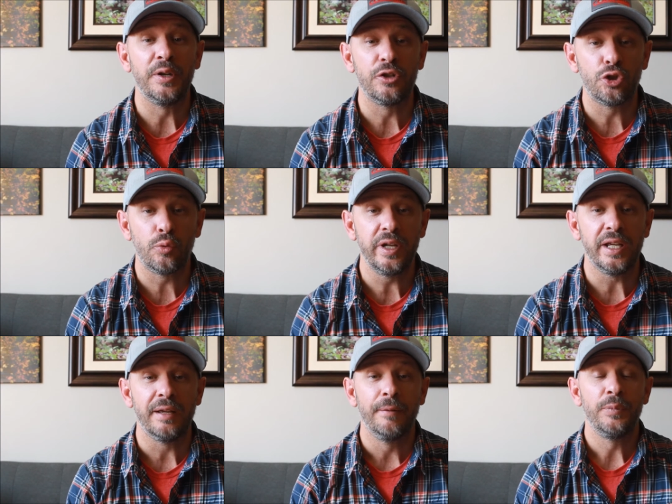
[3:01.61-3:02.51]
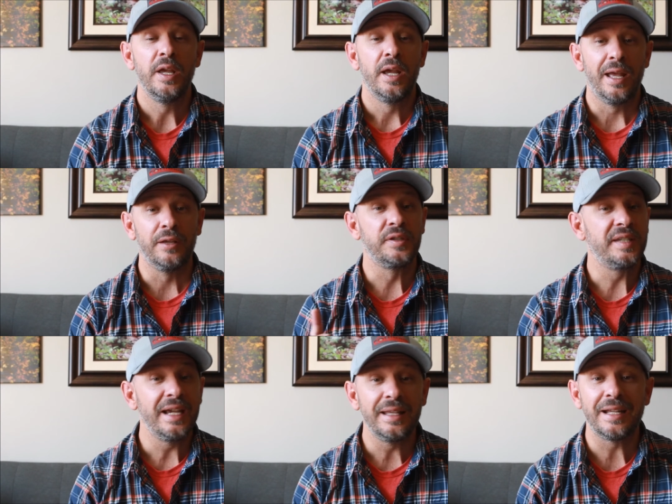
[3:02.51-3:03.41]
in a tree, and they'll
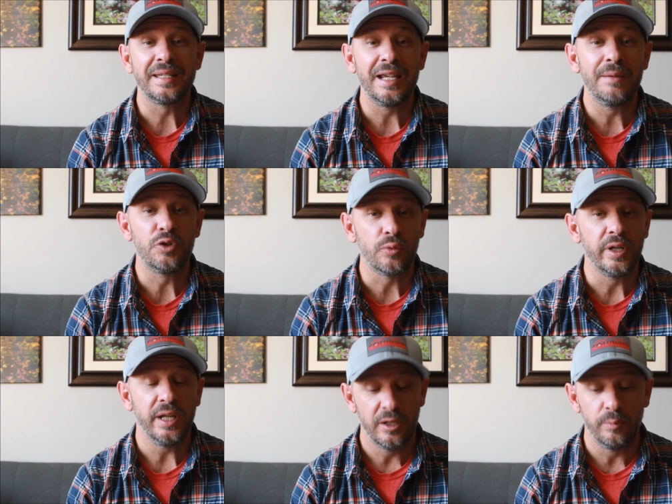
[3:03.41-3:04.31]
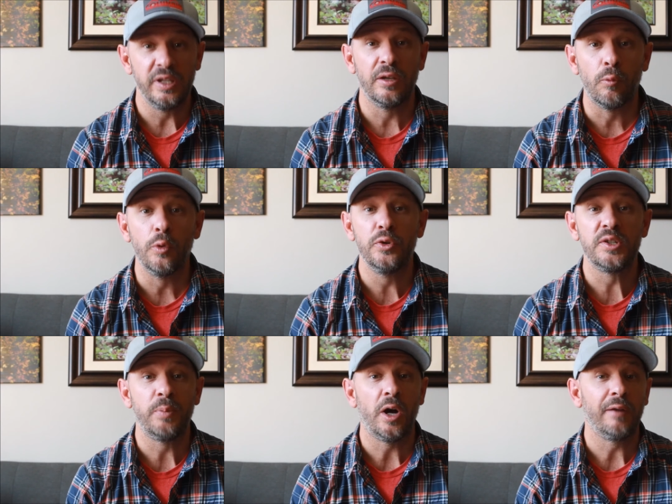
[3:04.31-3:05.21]
stay in that same tree and it'll be their roost
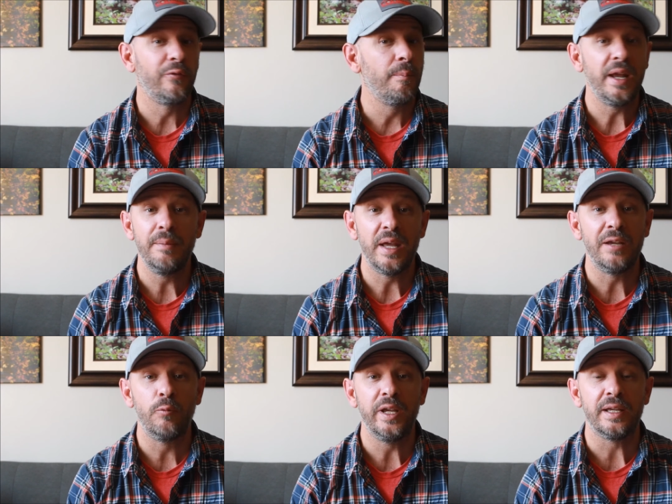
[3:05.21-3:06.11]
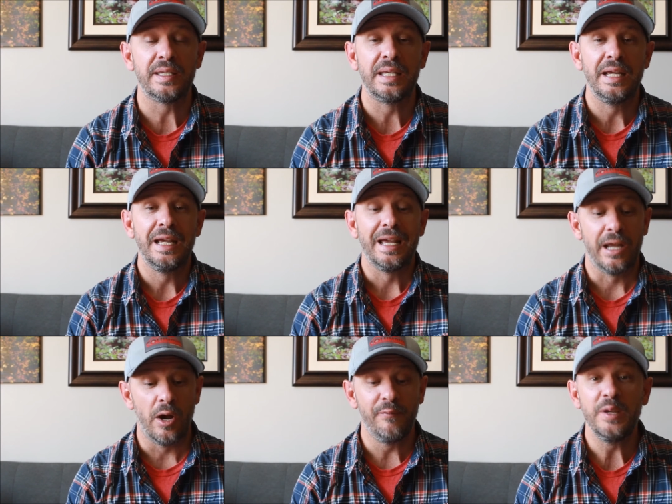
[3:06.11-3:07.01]
spot for many, many weeks.
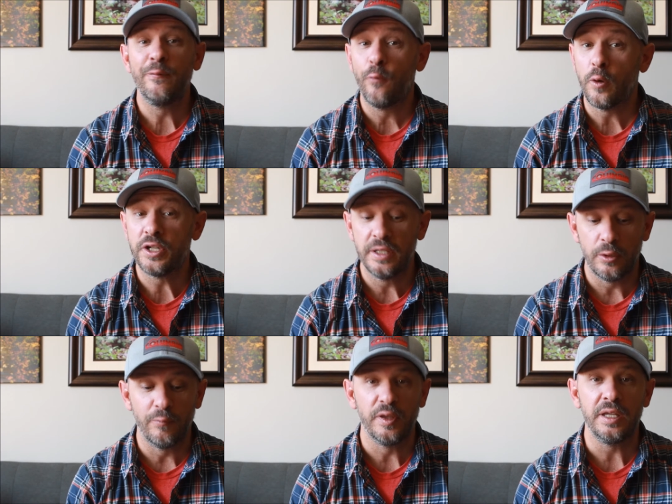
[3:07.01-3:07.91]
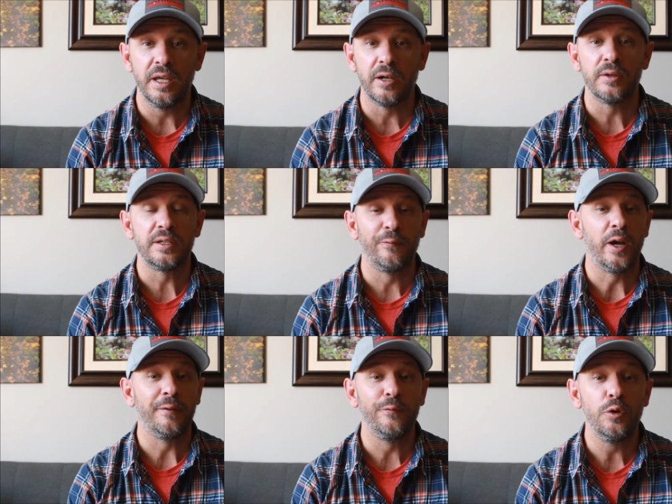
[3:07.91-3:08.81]
Now, I've been fortunate over the years to
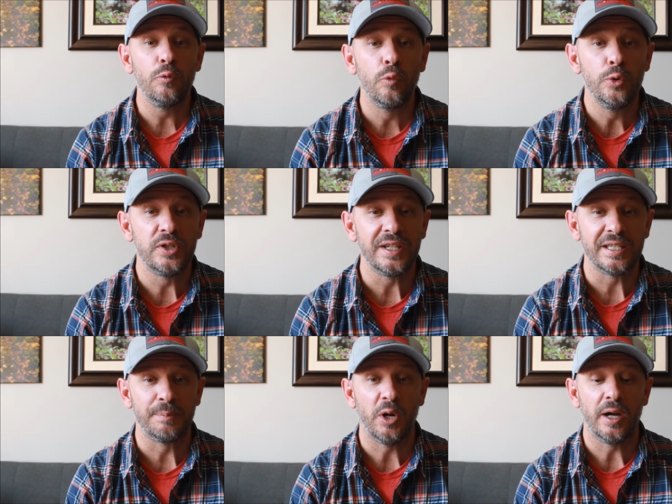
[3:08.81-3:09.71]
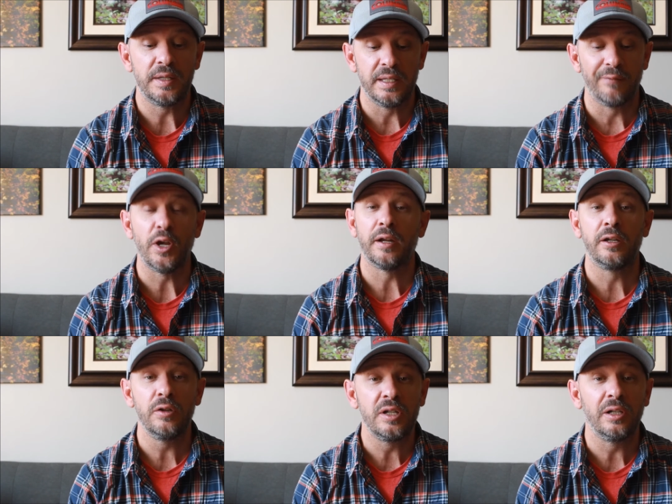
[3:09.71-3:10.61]
find a few roosting spots, and I've got a
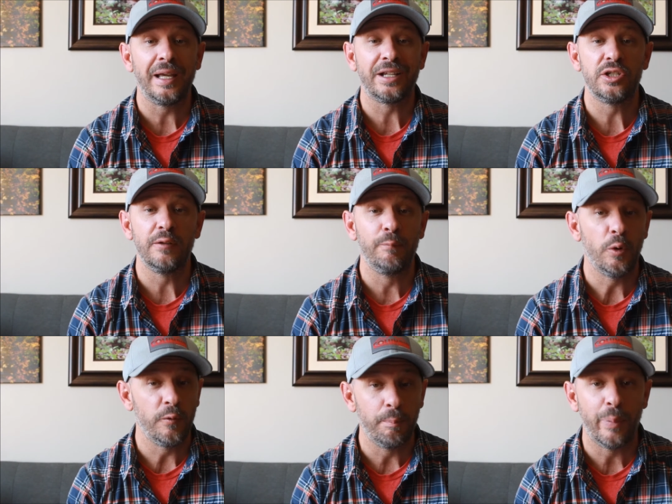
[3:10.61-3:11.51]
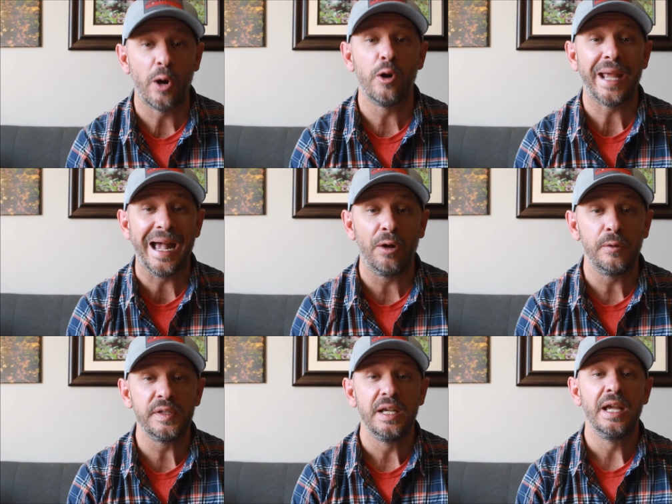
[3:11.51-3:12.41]
good collection of both barred
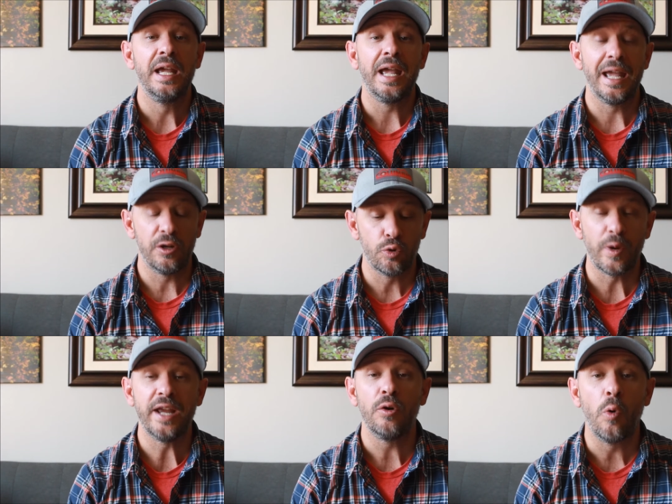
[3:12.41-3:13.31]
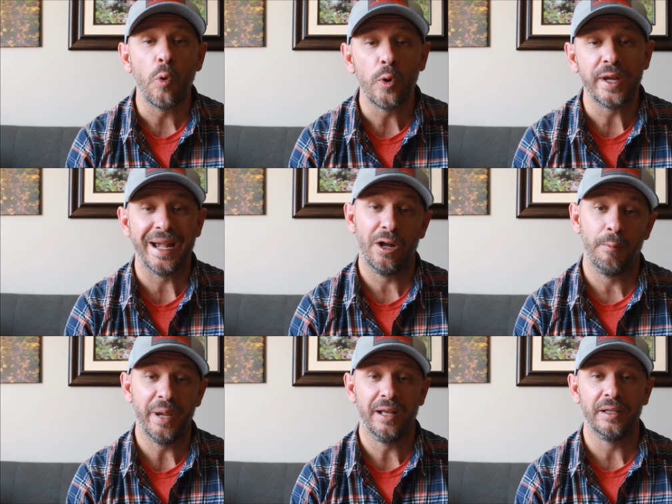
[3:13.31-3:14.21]
owls and great horned owl
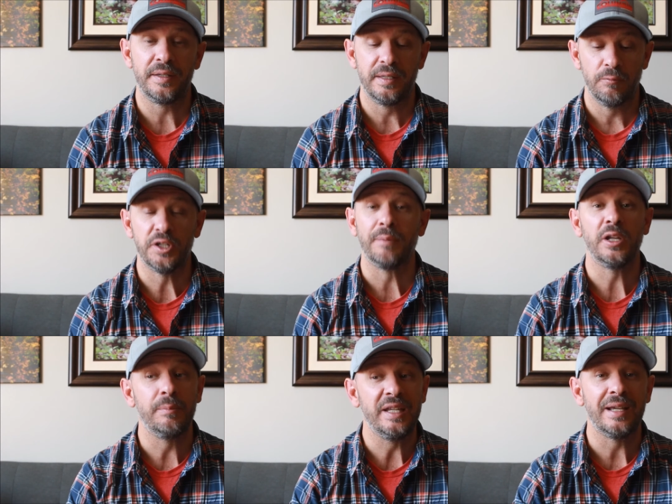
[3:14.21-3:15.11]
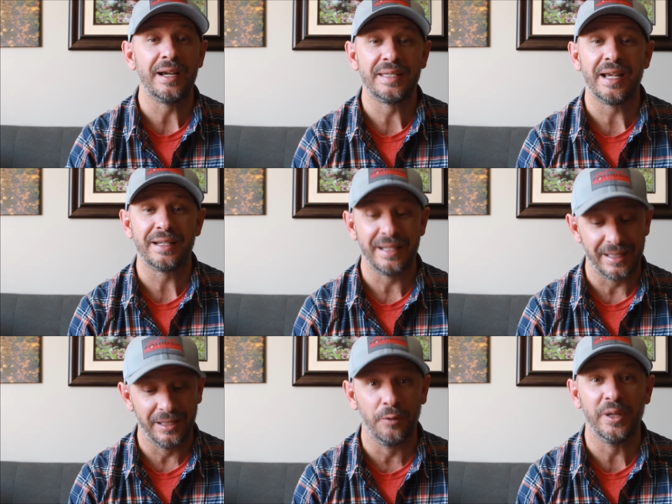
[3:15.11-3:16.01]
pellets, which I'm going to be dissecting a
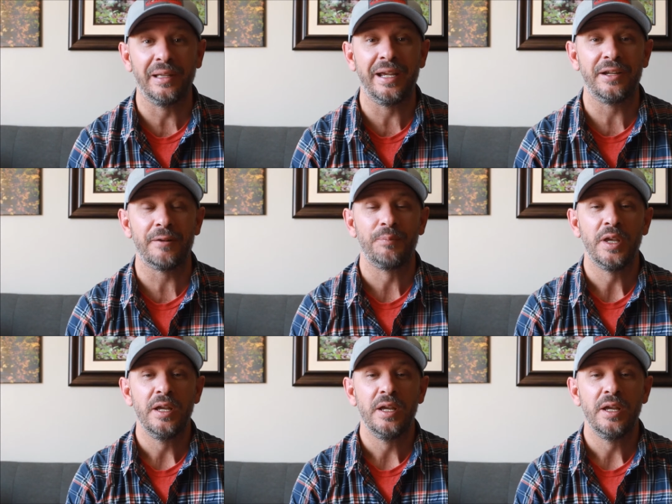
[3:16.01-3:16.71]
little bit later.